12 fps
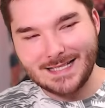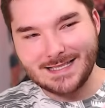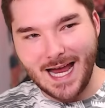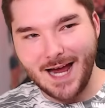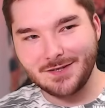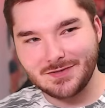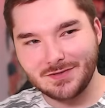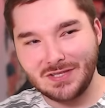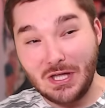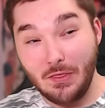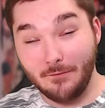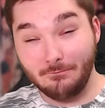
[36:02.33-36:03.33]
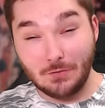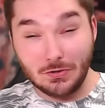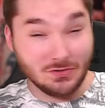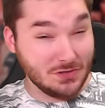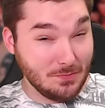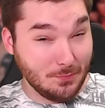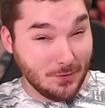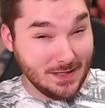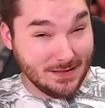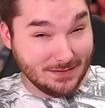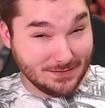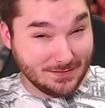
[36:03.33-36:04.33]
is actually the first
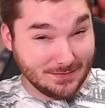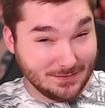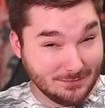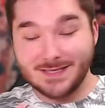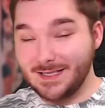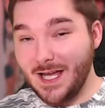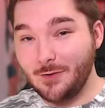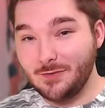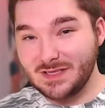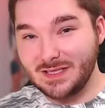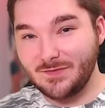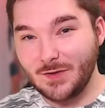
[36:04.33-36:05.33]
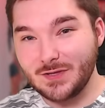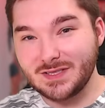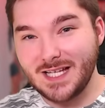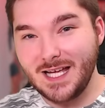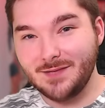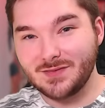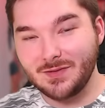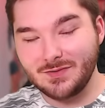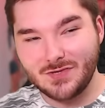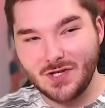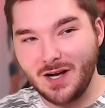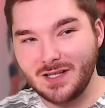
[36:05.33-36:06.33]
apprentice. So that was his first game. So
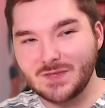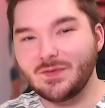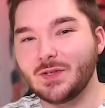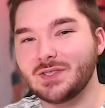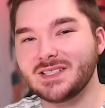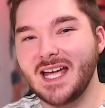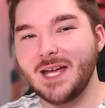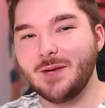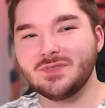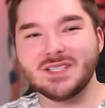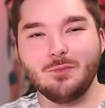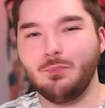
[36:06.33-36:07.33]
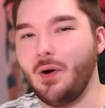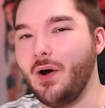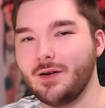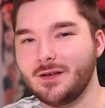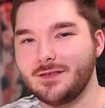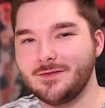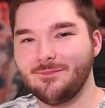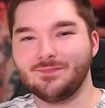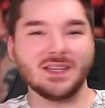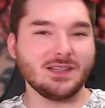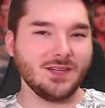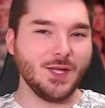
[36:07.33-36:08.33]
John's first game was in a barn.
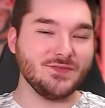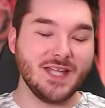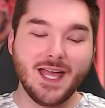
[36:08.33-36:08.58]
Love